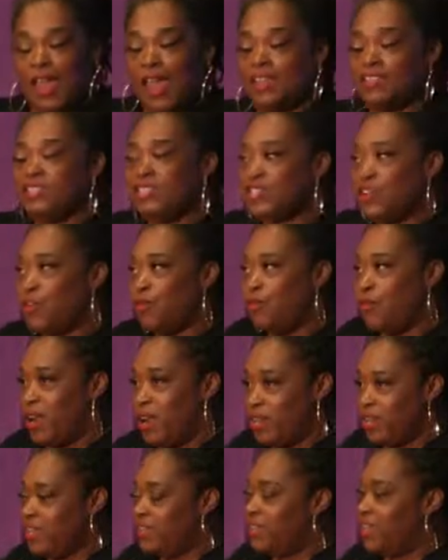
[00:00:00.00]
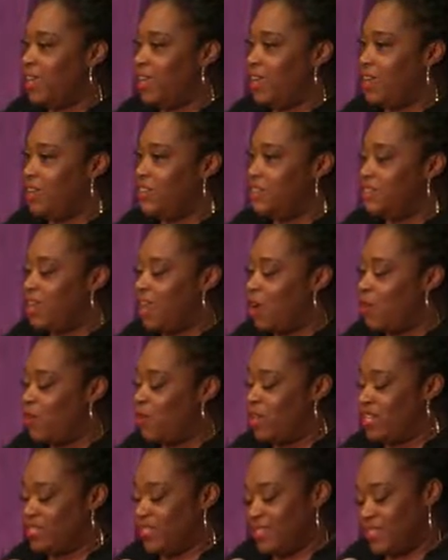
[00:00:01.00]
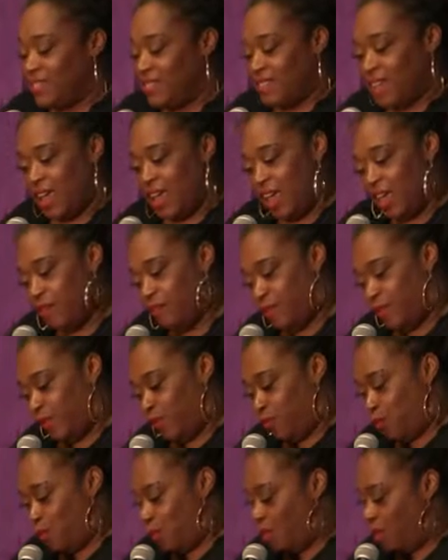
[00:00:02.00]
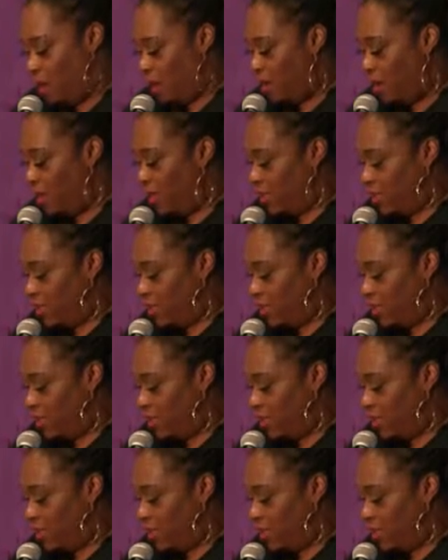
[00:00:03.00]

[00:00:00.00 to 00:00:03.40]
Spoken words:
And so one of the things that I wanted to say before